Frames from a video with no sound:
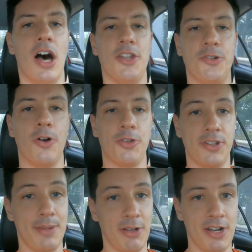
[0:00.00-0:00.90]
to go to
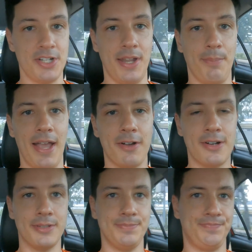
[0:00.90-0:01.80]
the immigration in Bangkok.
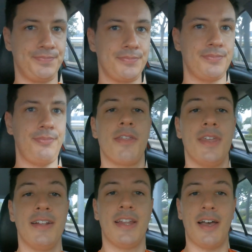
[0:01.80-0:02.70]
Other
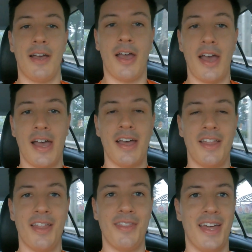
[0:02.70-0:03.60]
thing that I
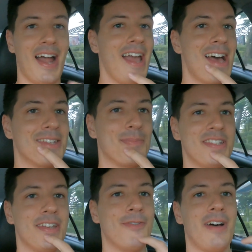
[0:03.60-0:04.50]
that I asked
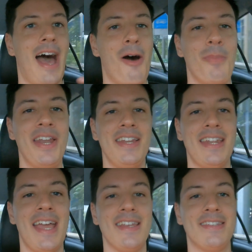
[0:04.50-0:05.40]
myself, how many
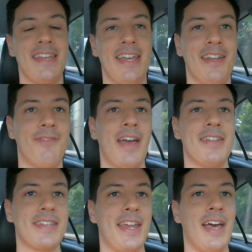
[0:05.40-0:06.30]
days in
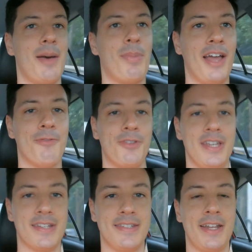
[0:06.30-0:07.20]
advance can I apply for the
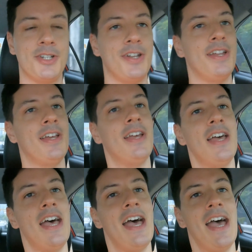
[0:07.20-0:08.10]
extension?
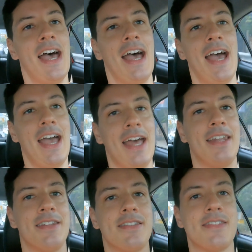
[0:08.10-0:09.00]

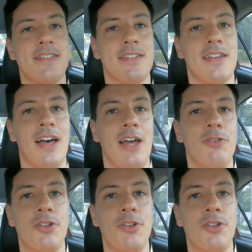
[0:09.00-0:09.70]
And I looked